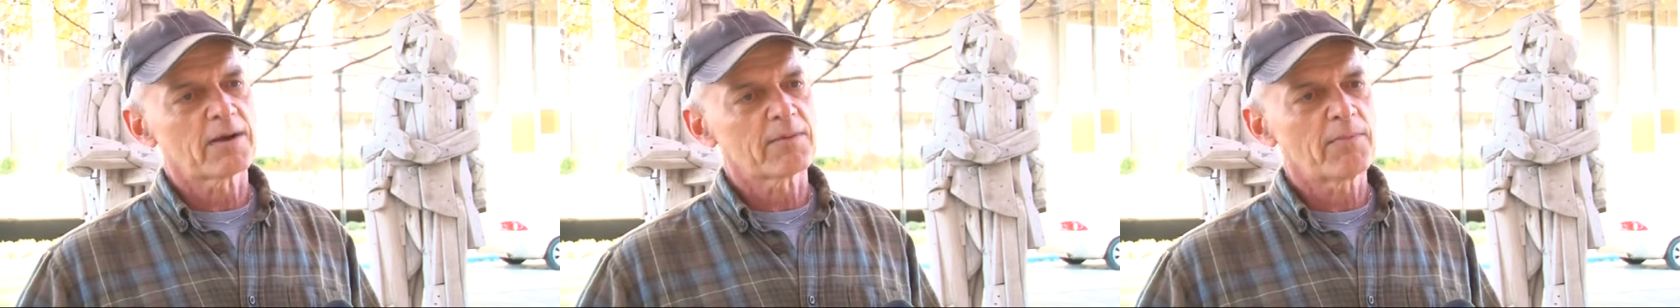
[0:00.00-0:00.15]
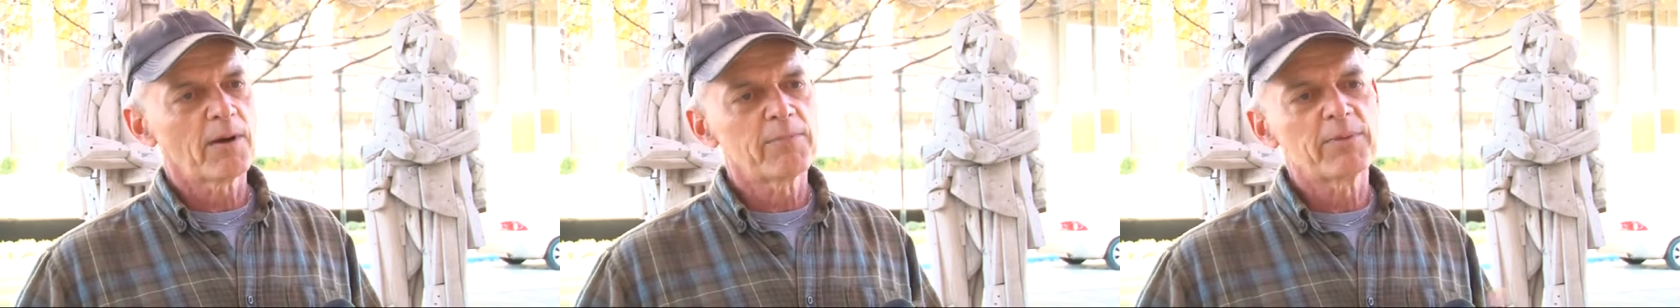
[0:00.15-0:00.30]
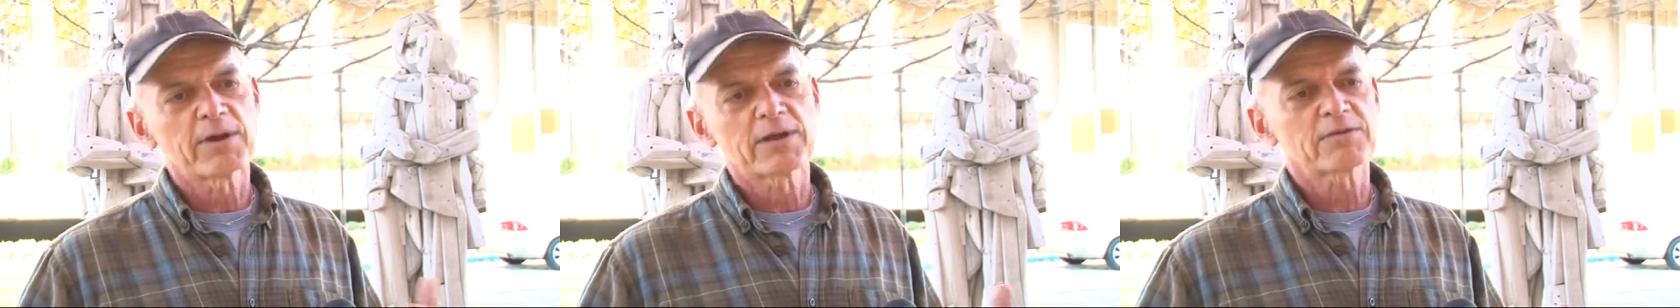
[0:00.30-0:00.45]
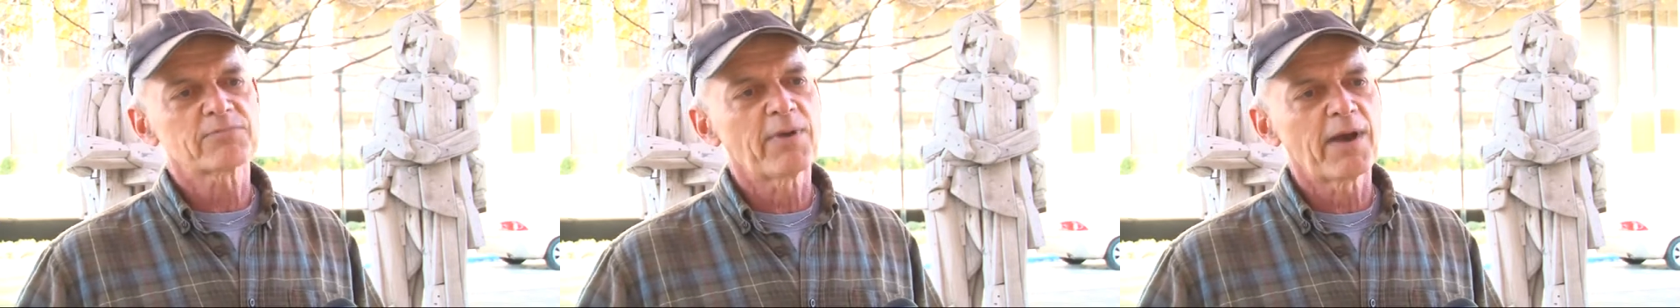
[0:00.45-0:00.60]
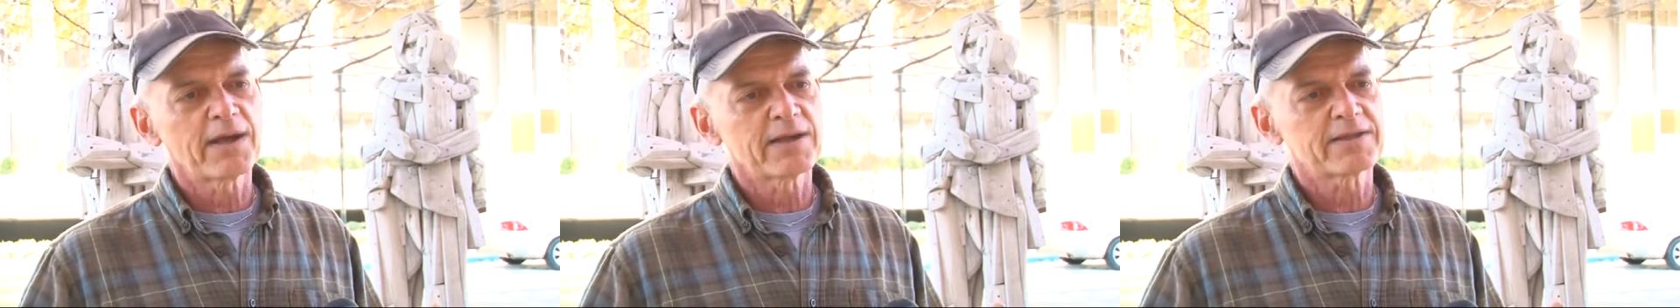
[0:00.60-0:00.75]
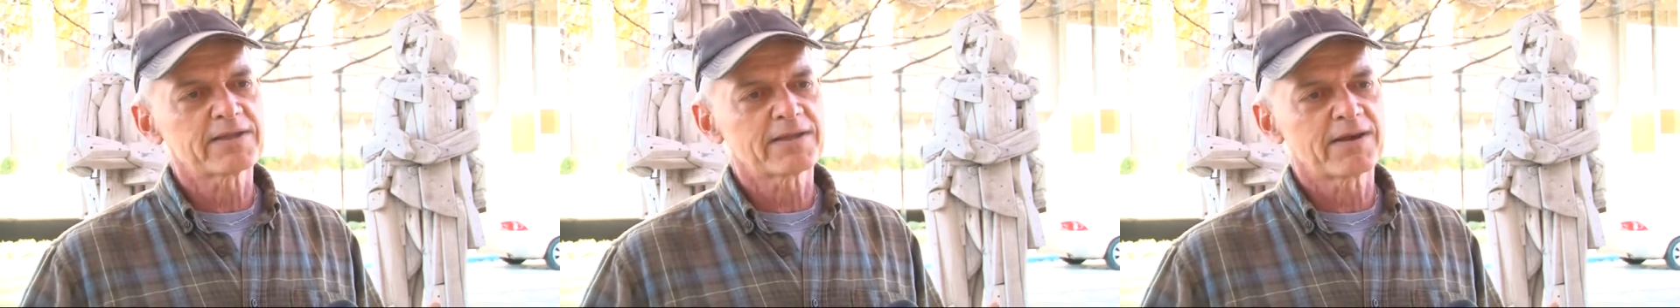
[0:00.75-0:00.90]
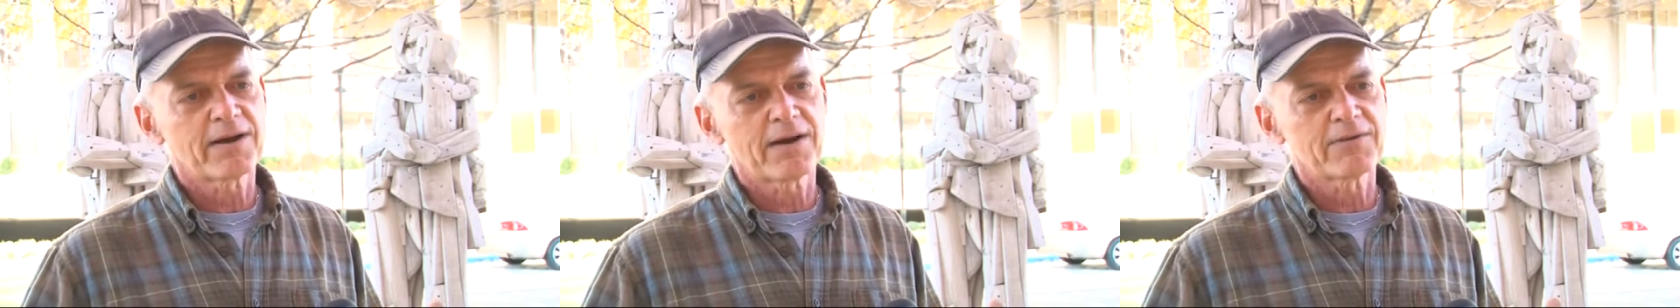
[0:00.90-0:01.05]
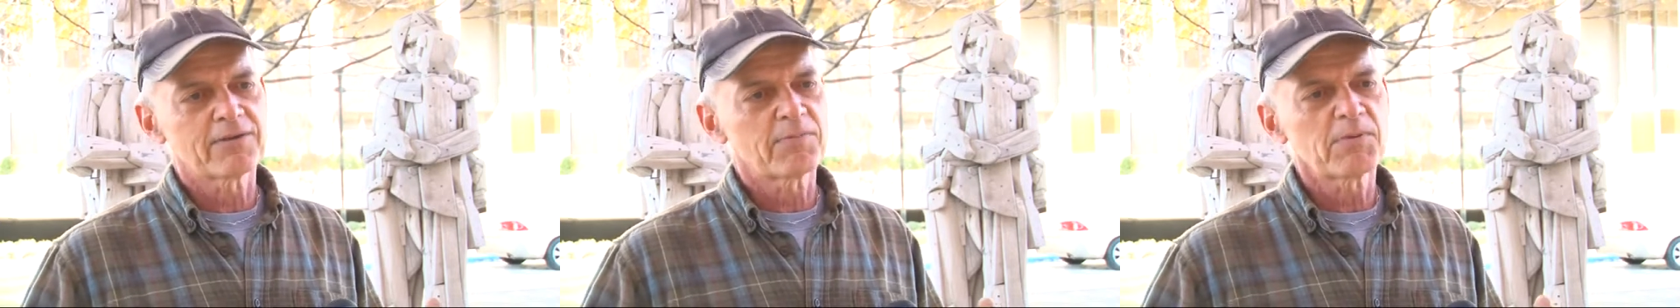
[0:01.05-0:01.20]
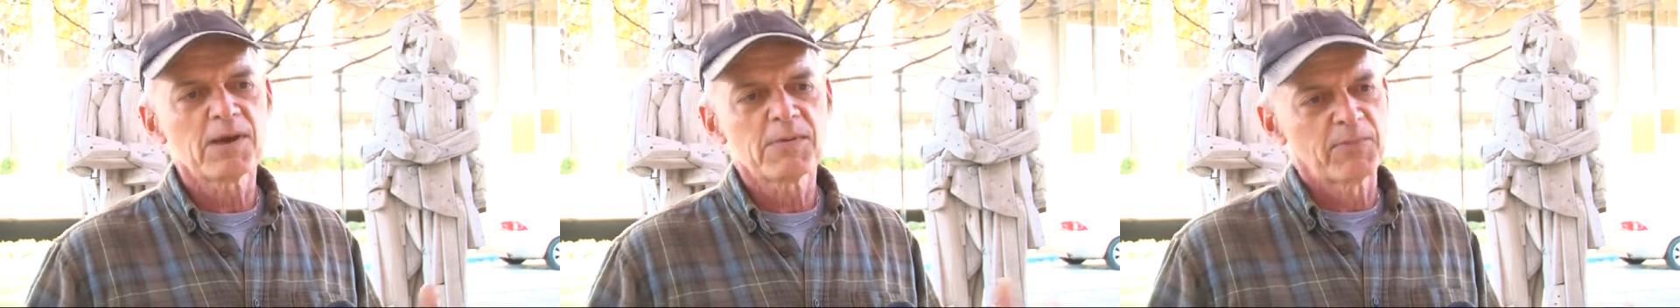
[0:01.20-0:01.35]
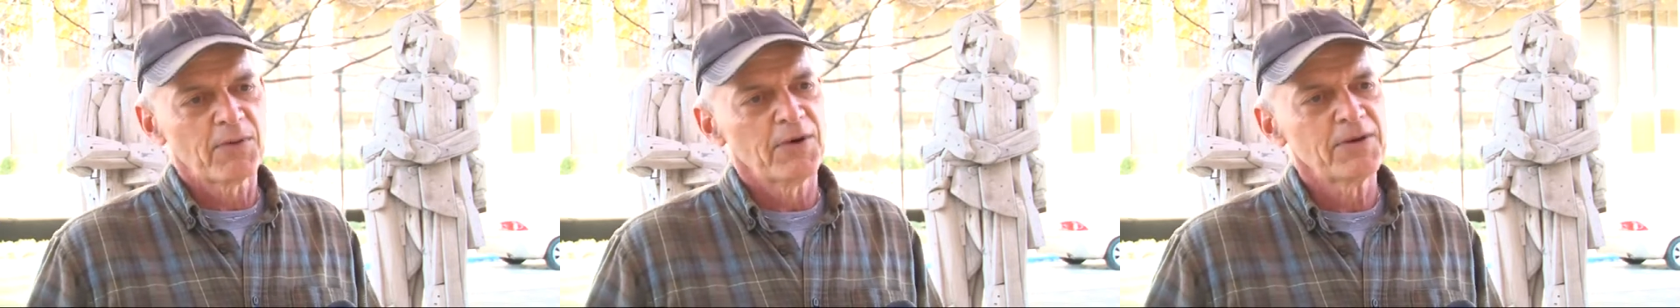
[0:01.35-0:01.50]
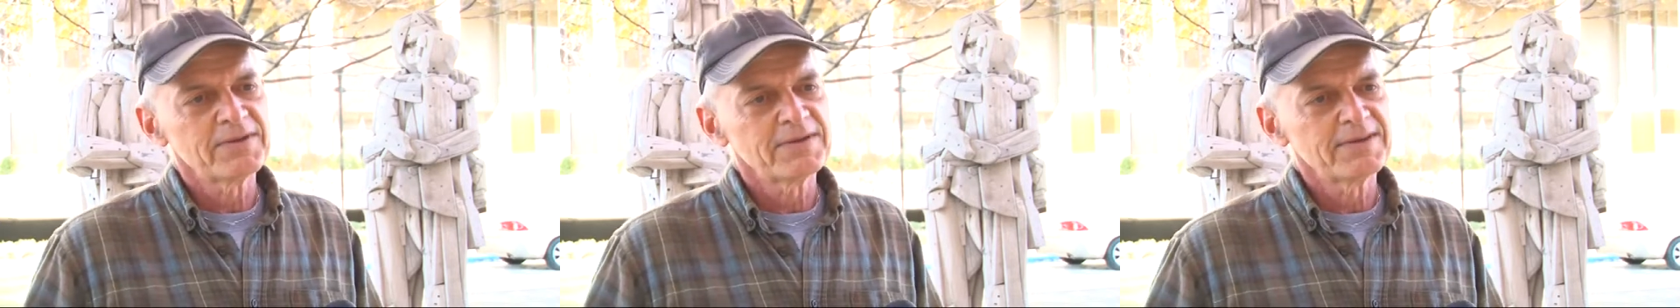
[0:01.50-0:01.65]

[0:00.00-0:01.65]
public space are the people.